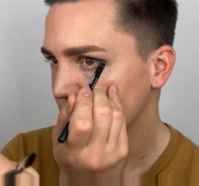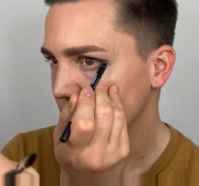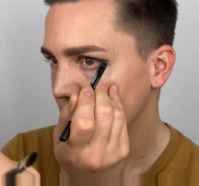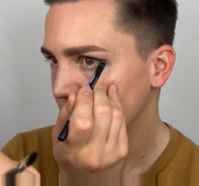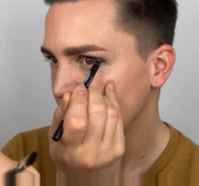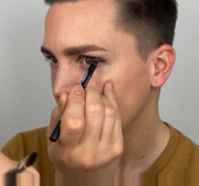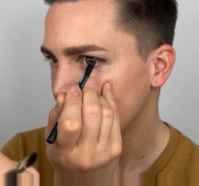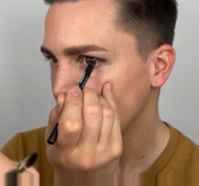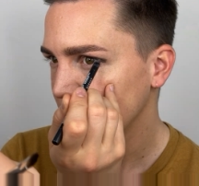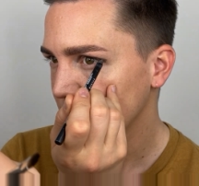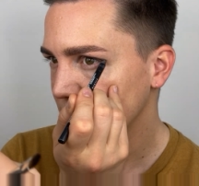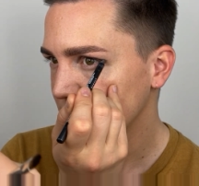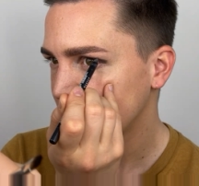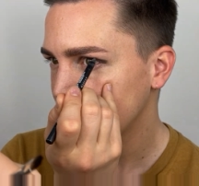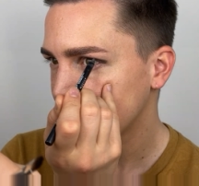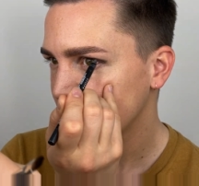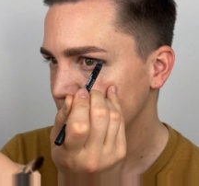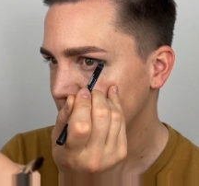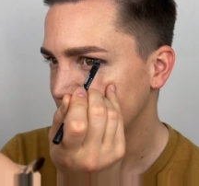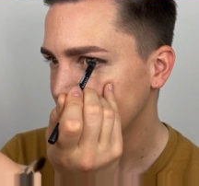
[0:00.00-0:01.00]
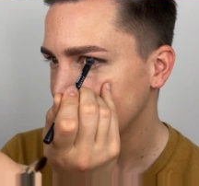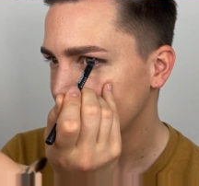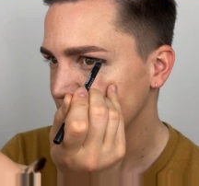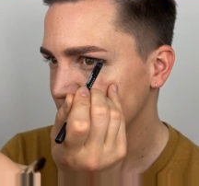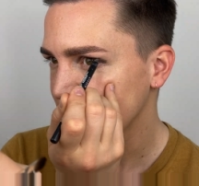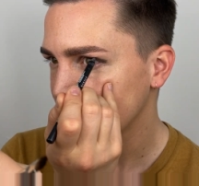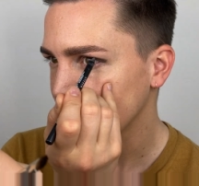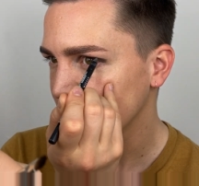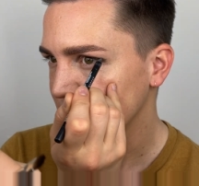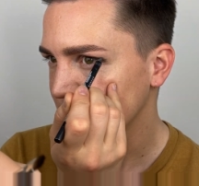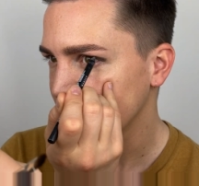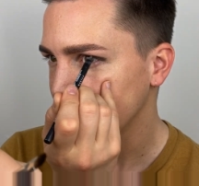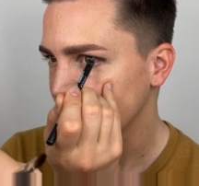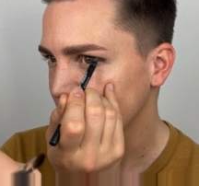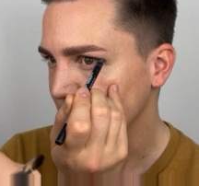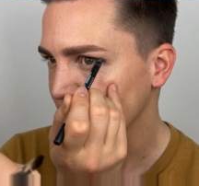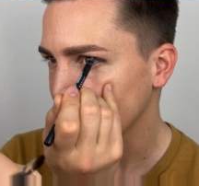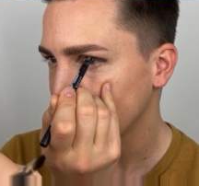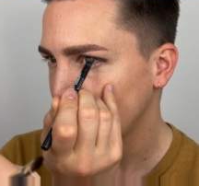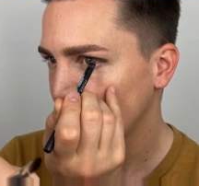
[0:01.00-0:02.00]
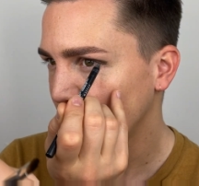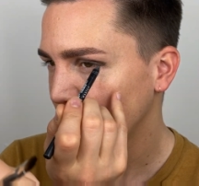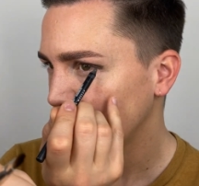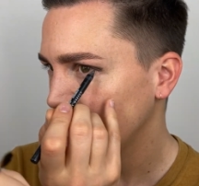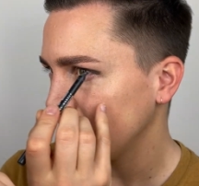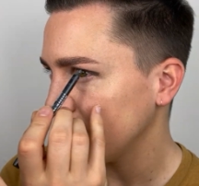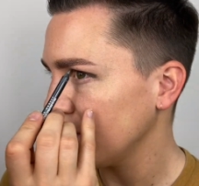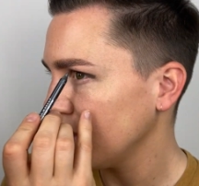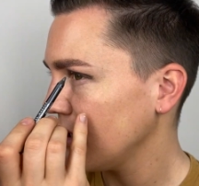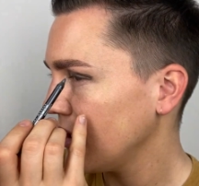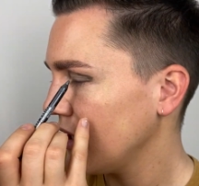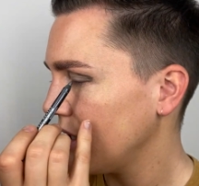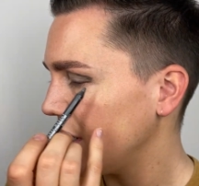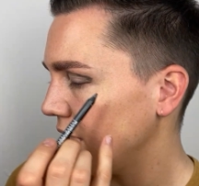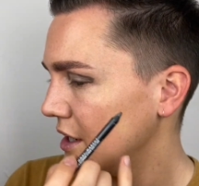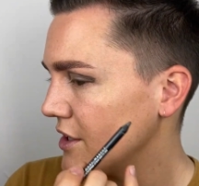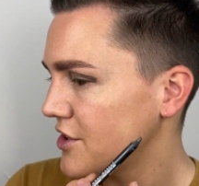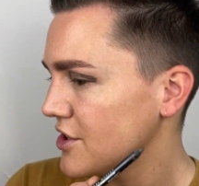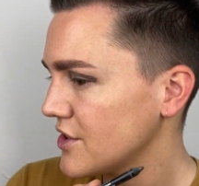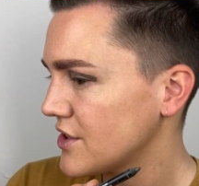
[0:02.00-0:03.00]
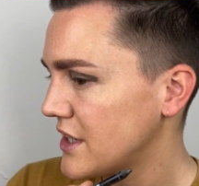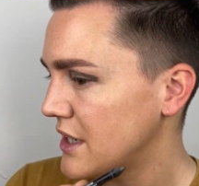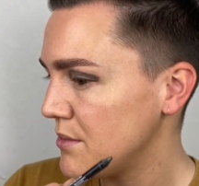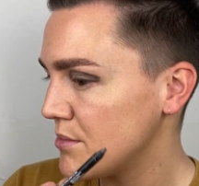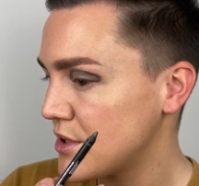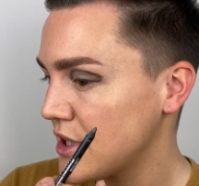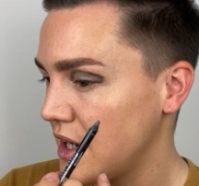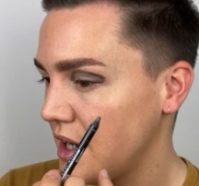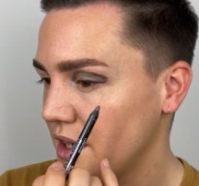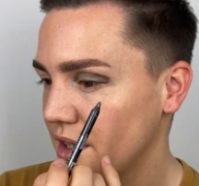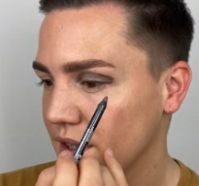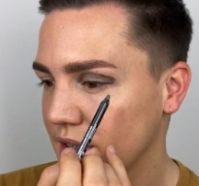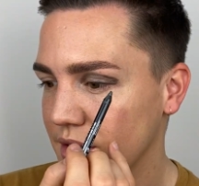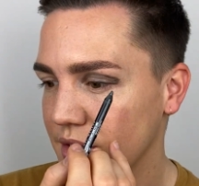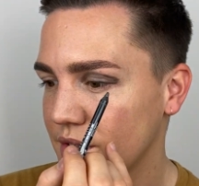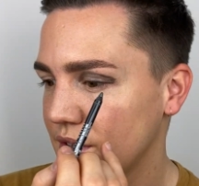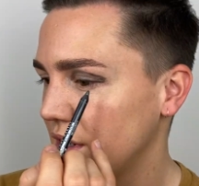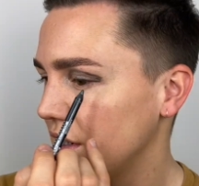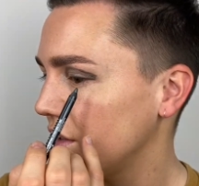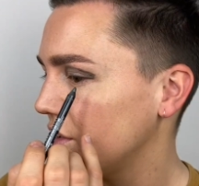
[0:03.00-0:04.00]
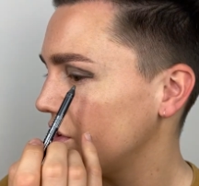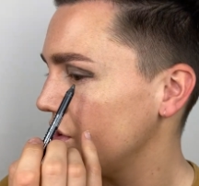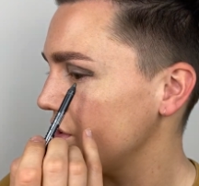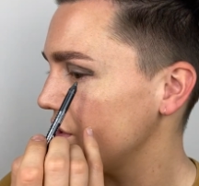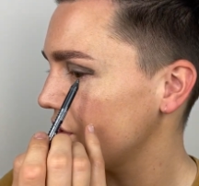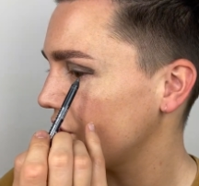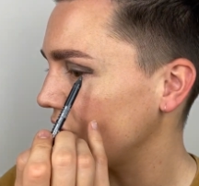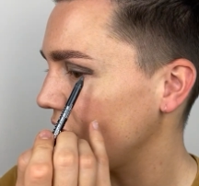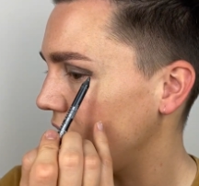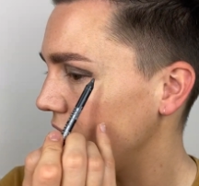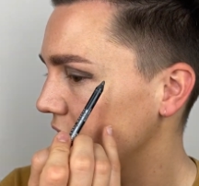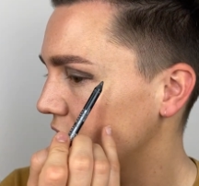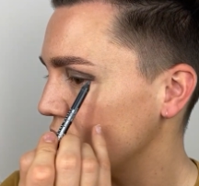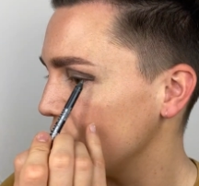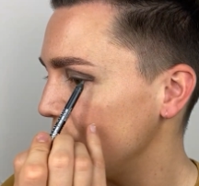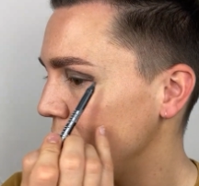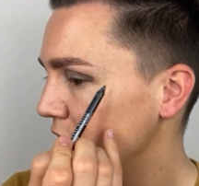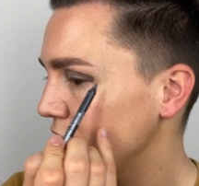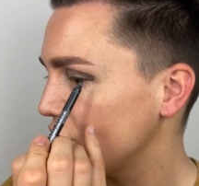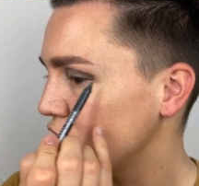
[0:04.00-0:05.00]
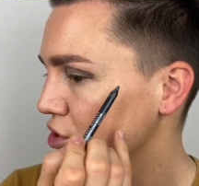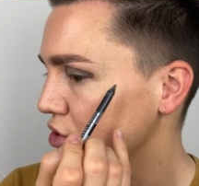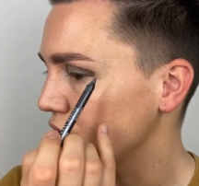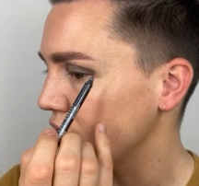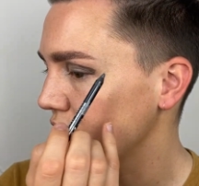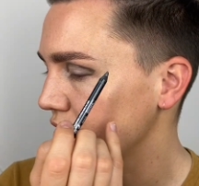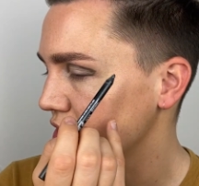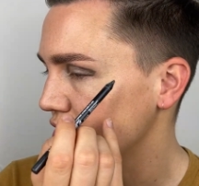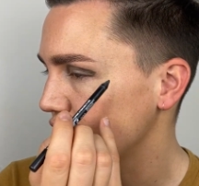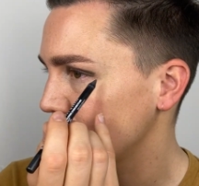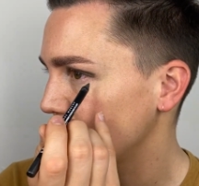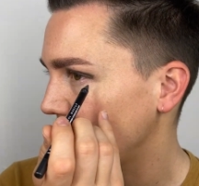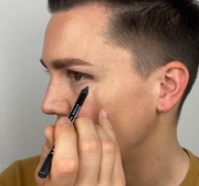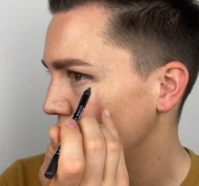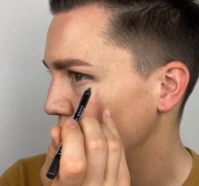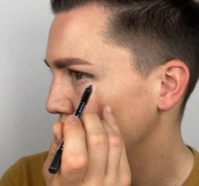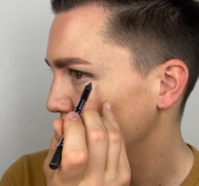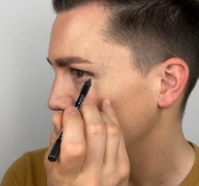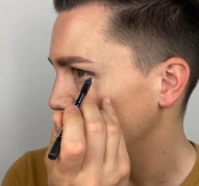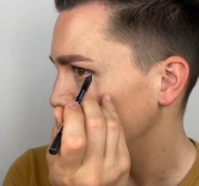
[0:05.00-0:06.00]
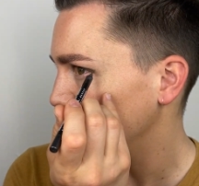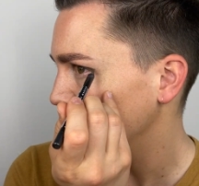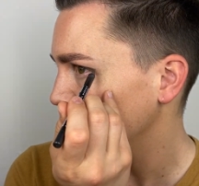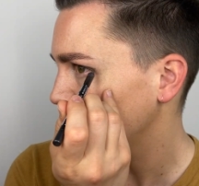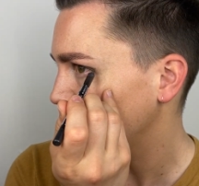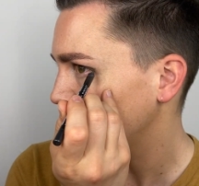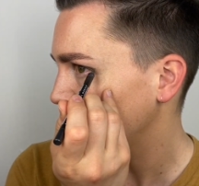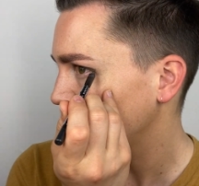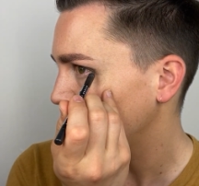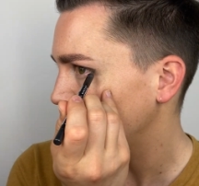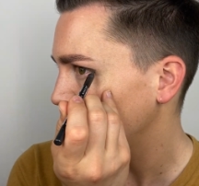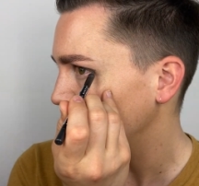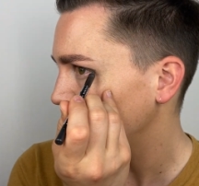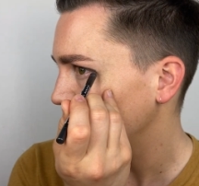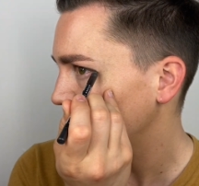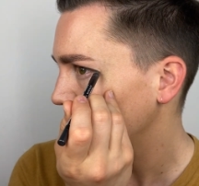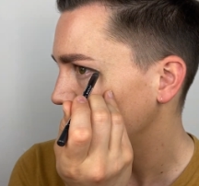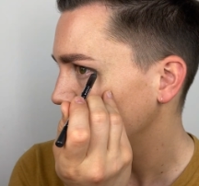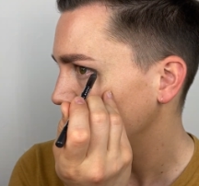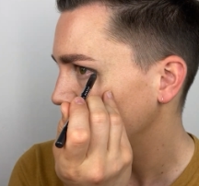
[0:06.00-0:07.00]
You do want it to end in sort of a little point, and just keep turning, you see, to the side to make sure that the shape looks good.